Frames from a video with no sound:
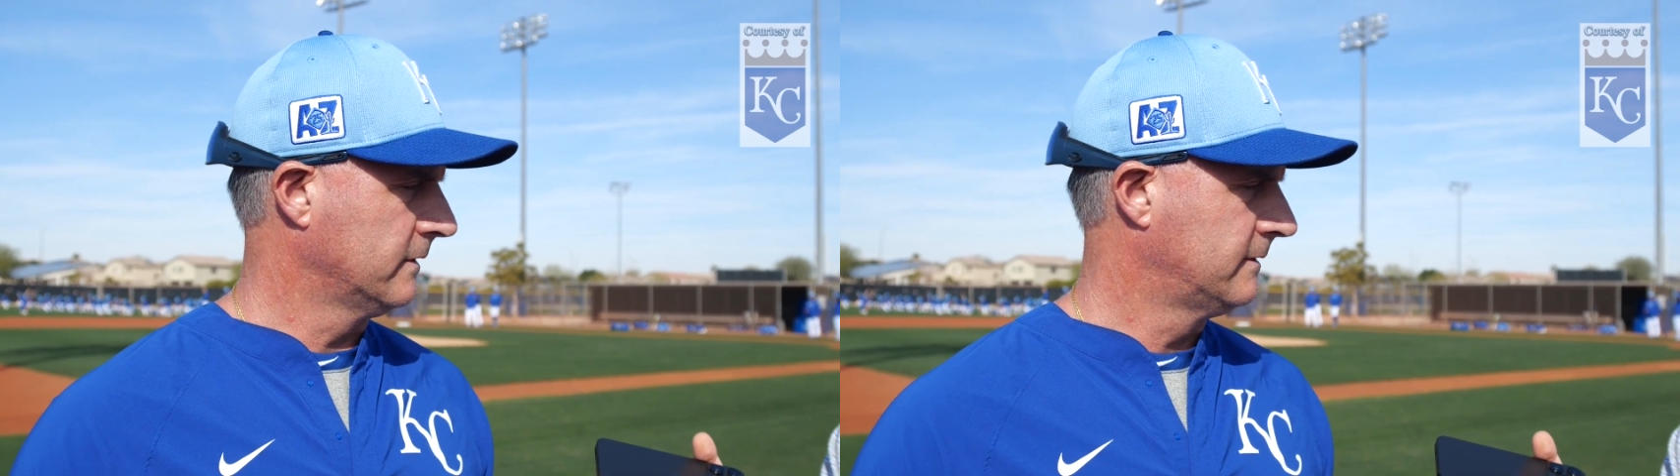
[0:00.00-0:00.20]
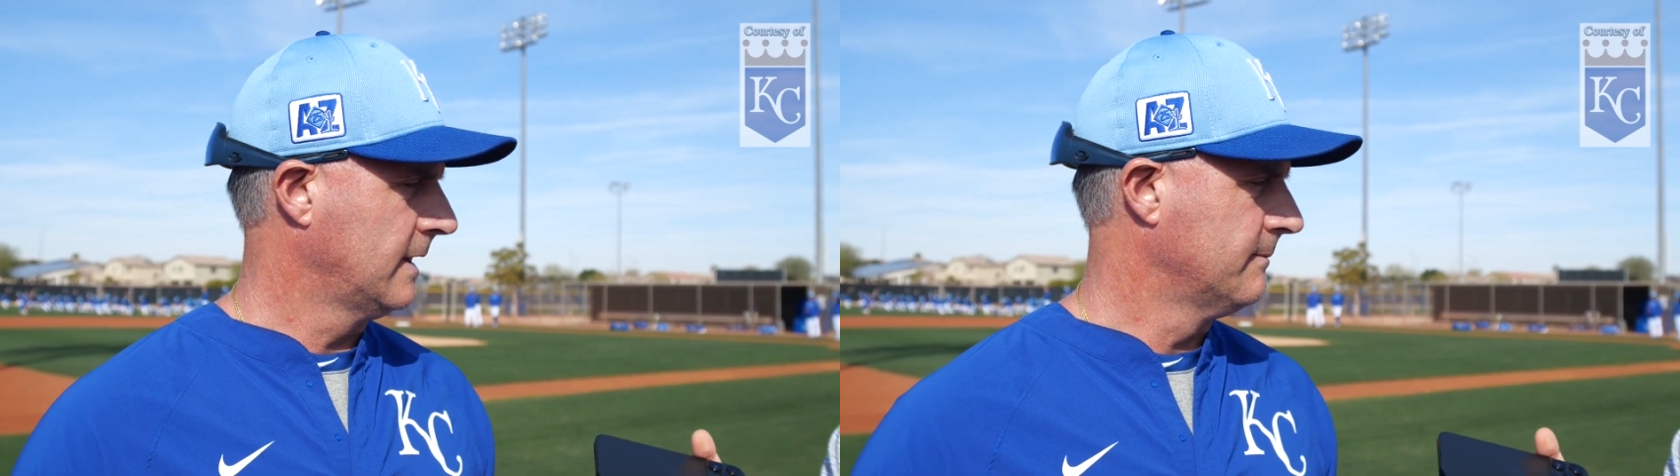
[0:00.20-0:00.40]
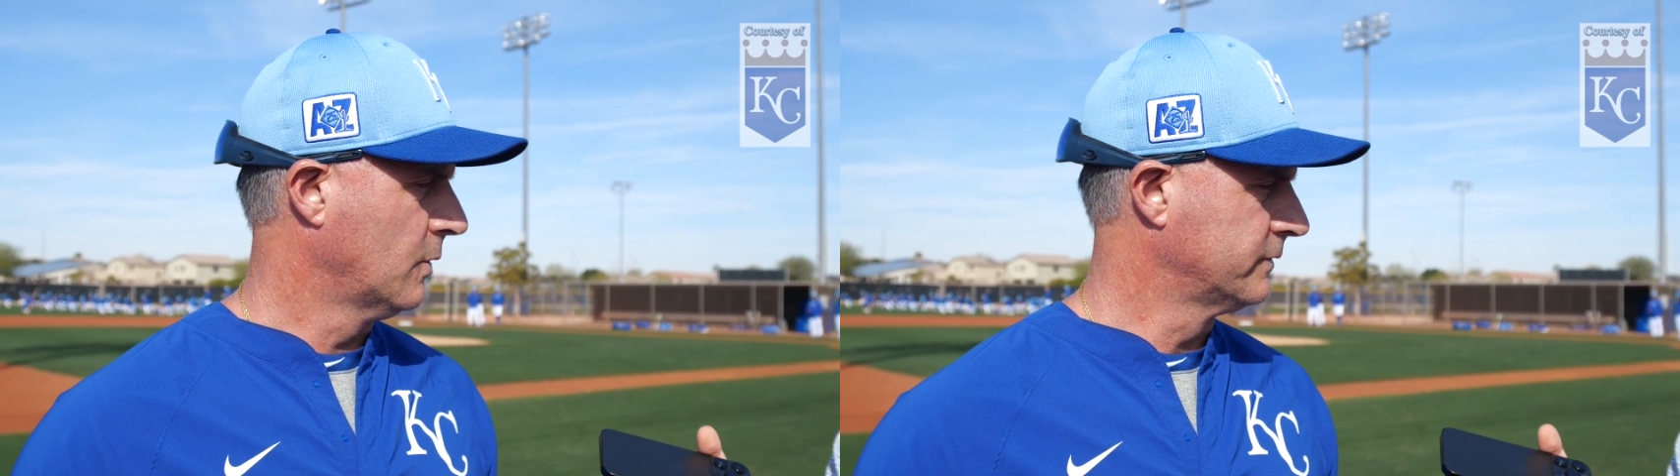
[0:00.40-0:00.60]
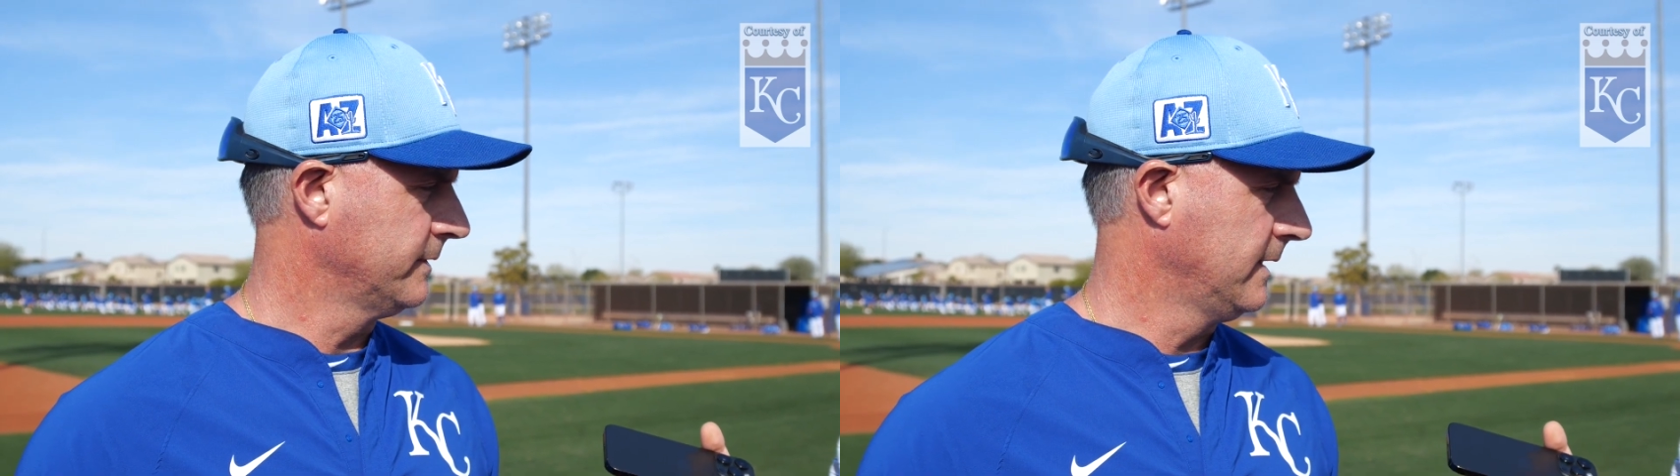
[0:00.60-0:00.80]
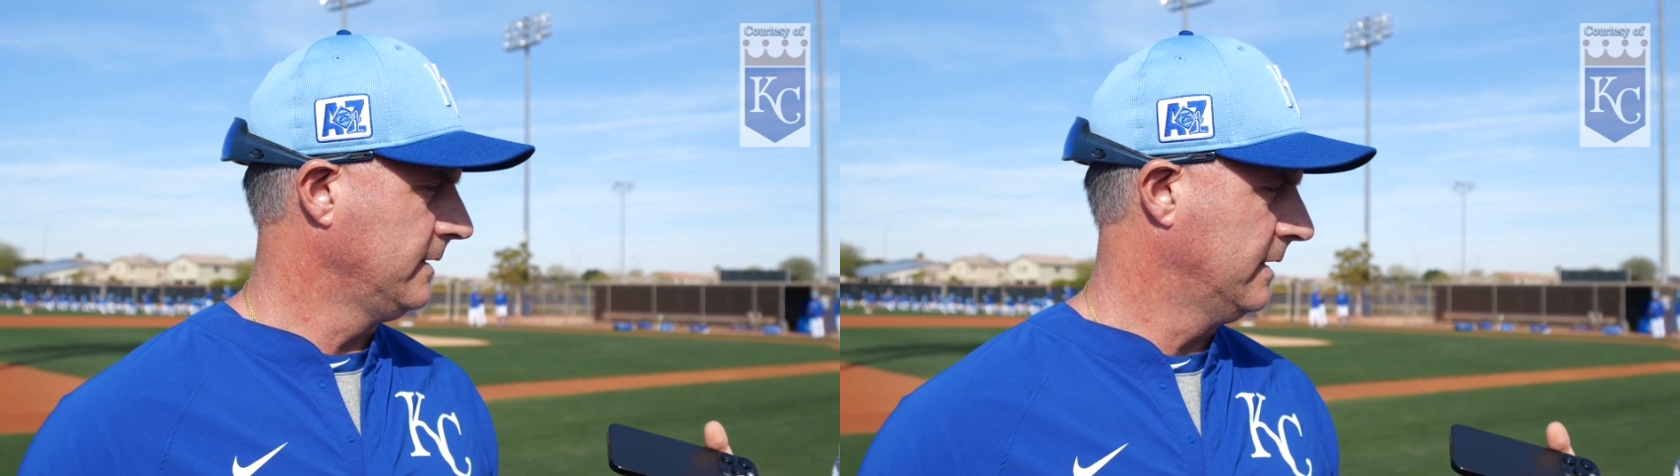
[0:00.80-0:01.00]
to stay
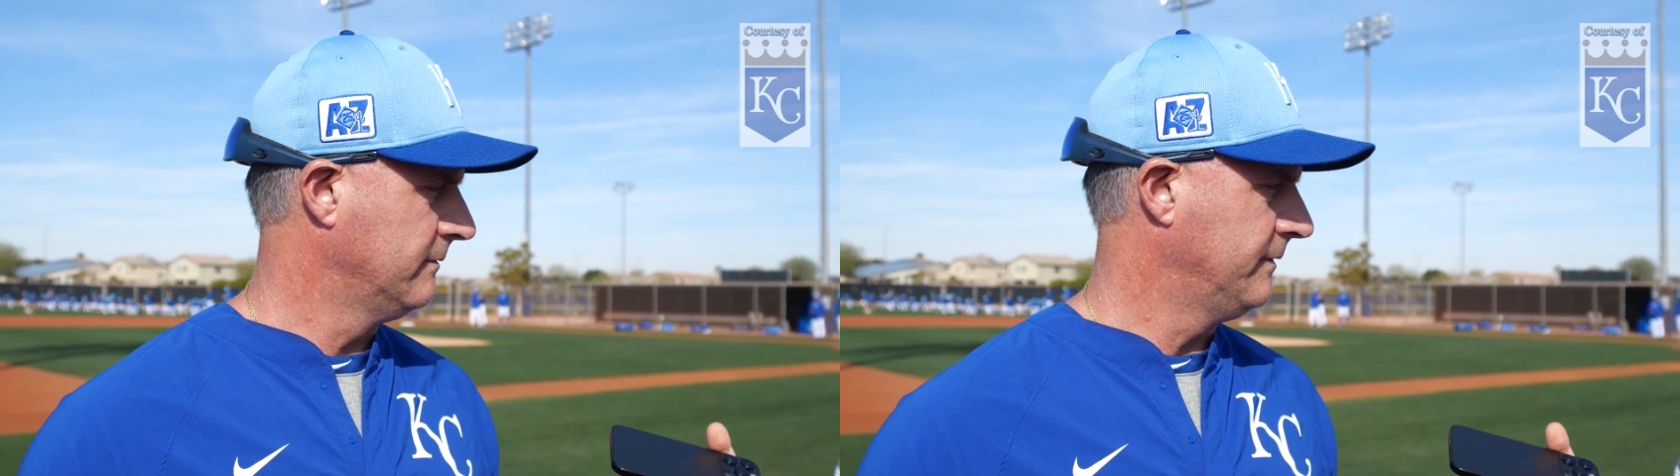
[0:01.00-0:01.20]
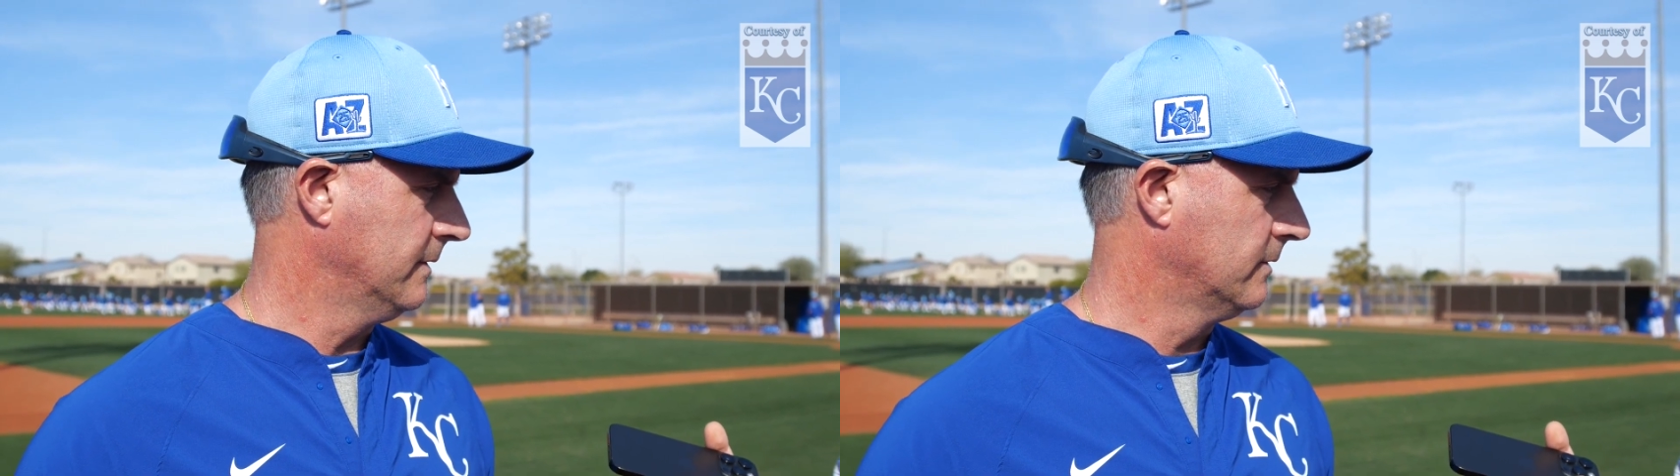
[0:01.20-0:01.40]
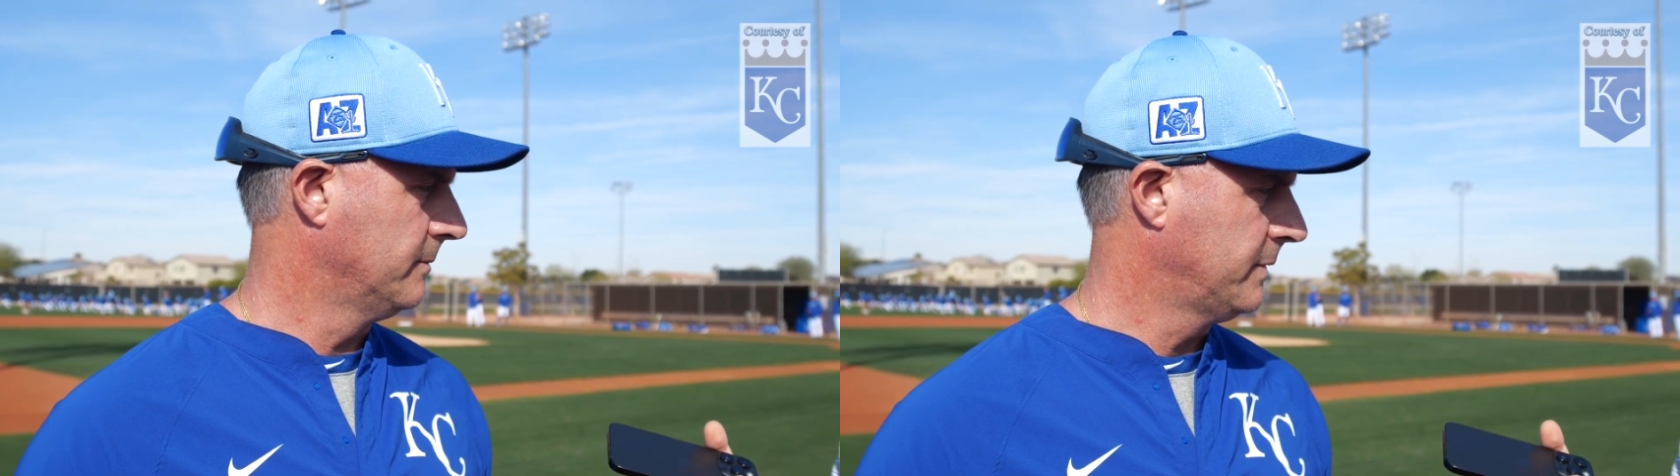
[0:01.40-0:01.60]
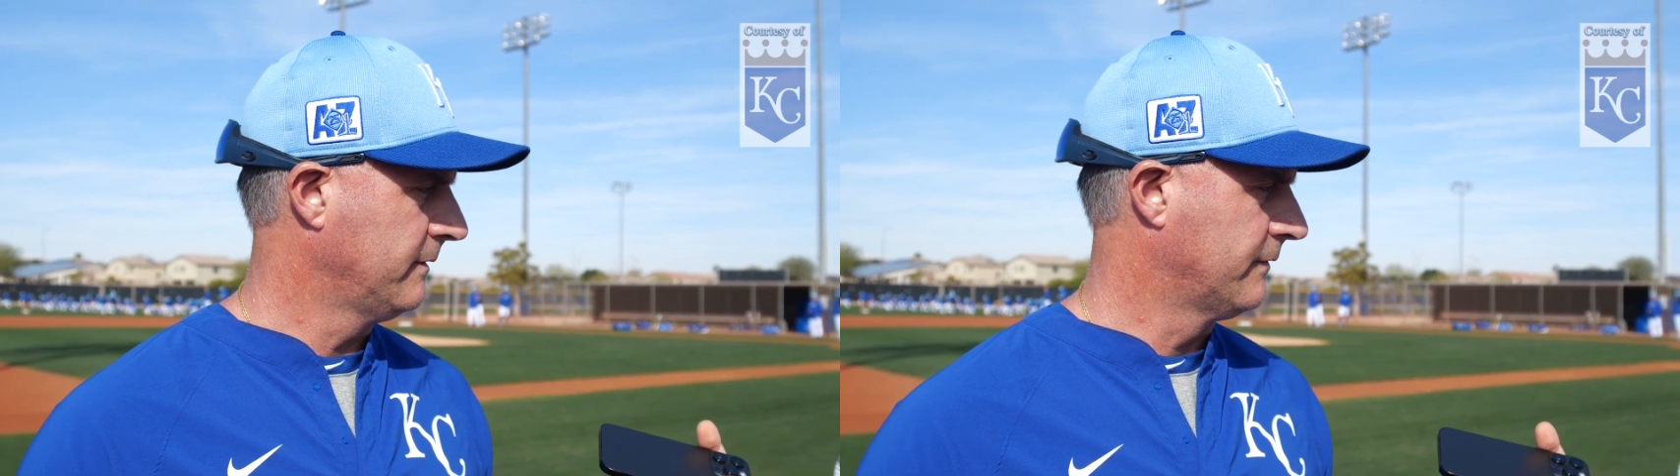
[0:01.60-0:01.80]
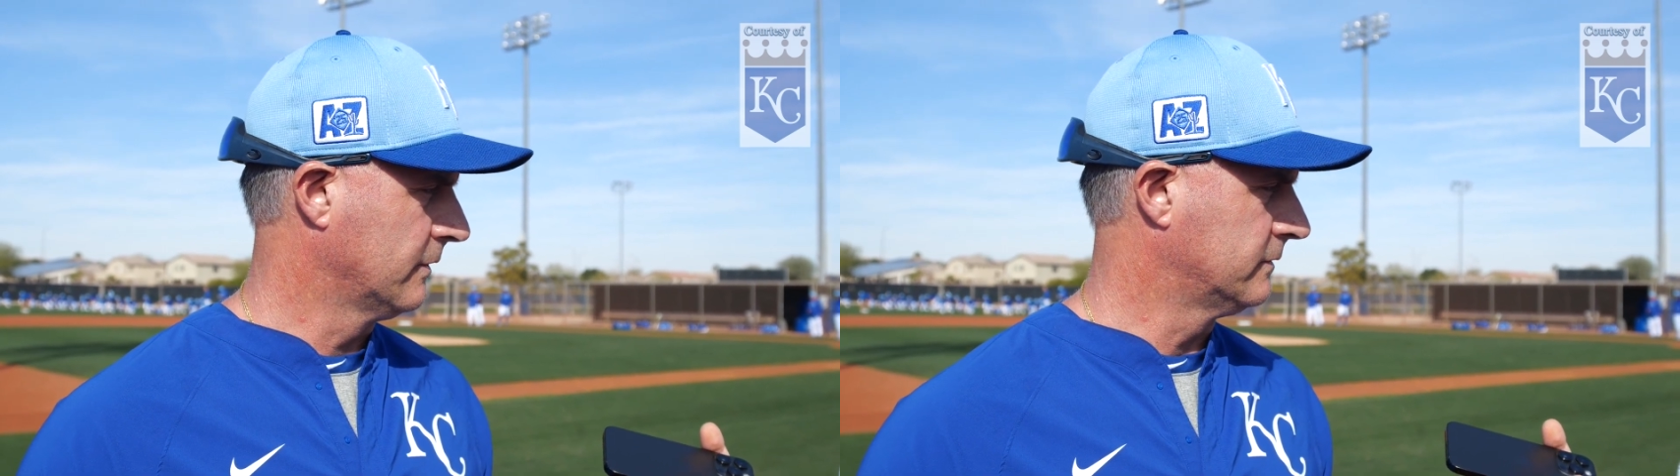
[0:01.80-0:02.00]
mostly in the infield to
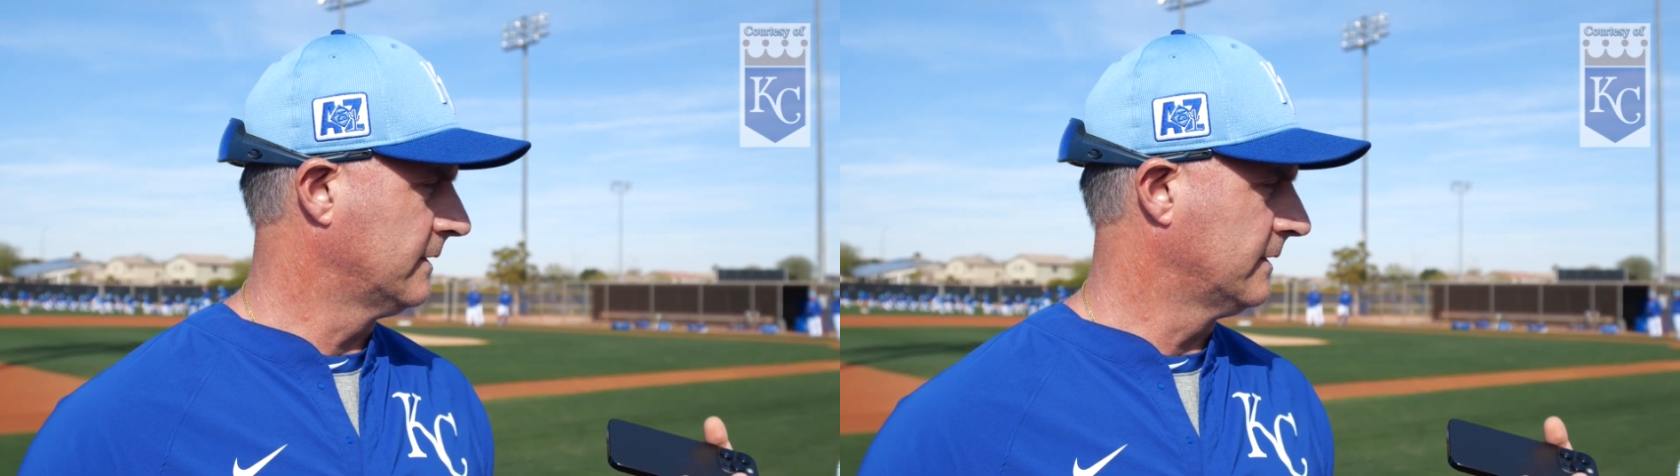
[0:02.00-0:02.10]
play first,